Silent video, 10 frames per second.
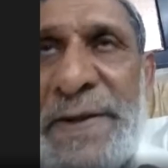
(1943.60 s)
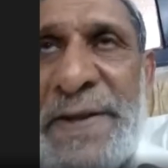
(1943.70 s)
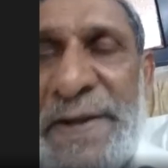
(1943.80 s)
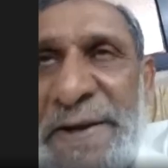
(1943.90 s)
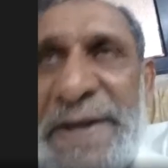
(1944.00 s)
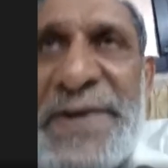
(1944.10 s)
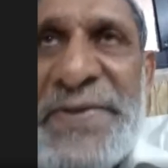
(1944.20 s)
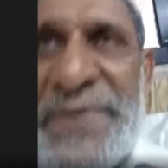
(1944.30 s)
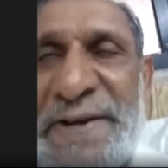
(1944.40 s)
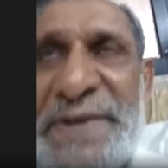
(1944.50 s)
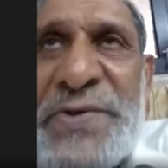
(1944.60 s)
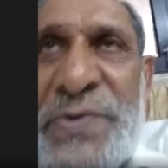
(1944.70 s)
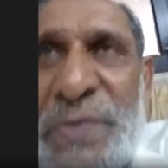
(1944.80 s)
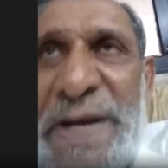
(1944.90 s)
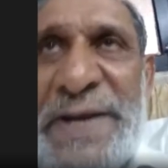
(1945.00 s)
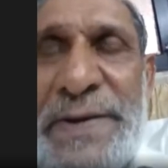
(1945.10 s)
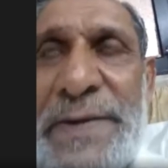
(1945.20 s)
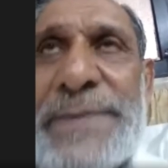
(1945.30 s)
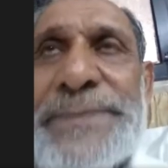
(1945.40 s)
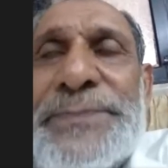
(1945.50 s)
uh, relate things
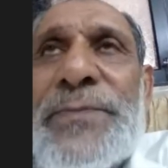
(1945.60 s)
together.